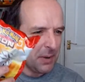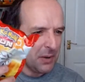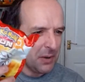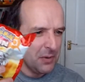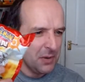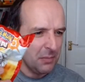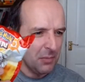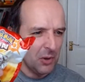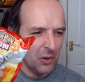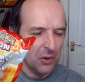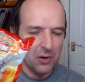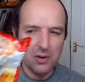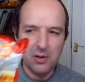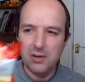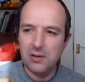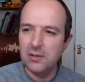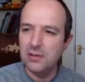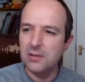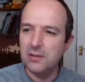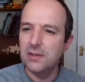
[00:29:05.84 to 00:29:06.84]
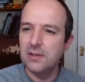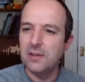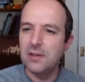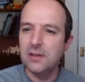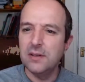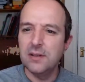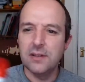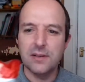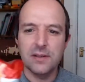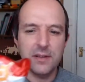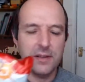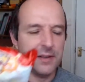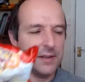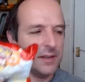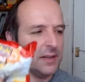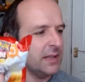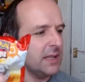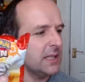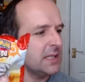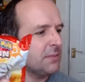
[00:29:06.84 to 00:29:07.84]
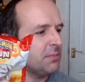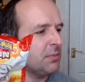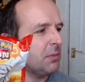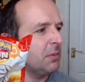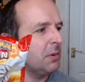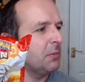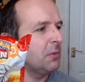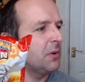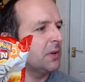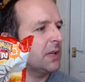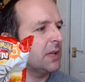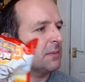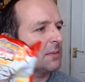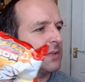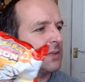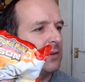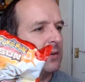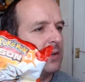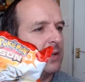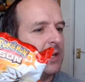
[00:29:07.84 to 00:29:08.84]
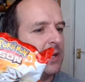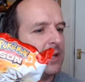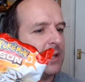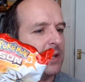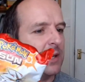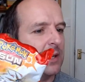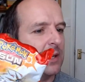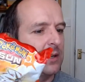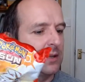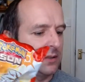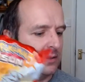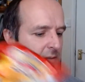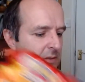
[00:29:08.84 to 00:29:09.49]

Pokemon? I think these are probably worth absolutely nothing